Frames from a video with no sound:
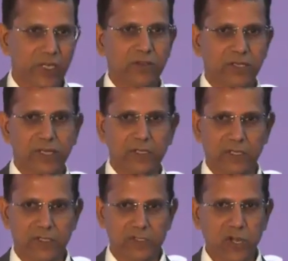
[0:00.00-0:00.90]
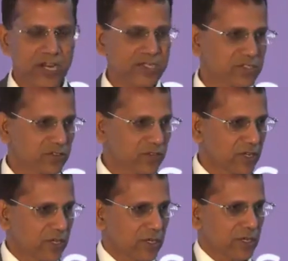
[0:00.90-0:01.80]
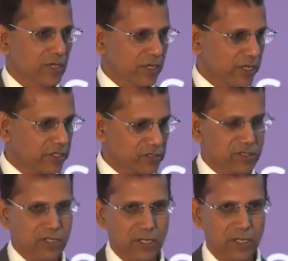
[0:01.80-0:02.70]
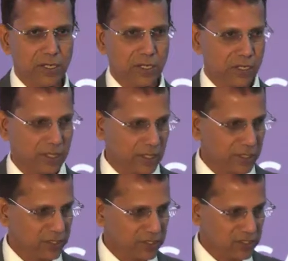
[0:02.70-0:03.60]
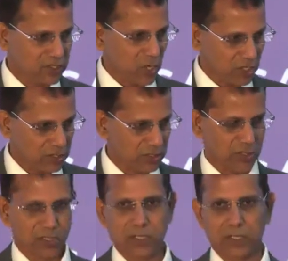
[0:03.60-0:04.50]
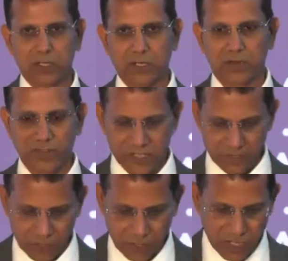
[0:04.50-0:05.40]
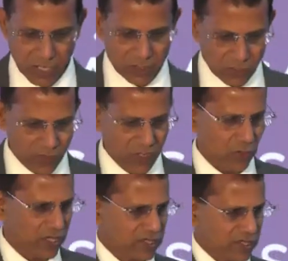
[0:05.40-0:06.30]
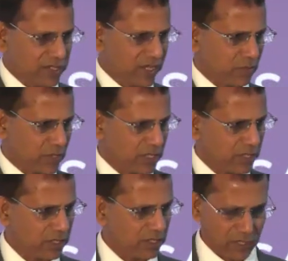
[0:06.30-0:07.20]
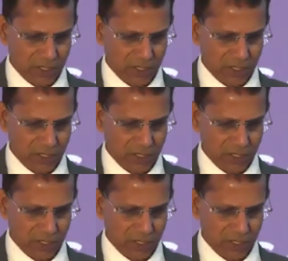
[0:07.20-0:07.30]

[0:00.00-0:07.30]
And it's not as if this is not feasible. So we look at sustainability.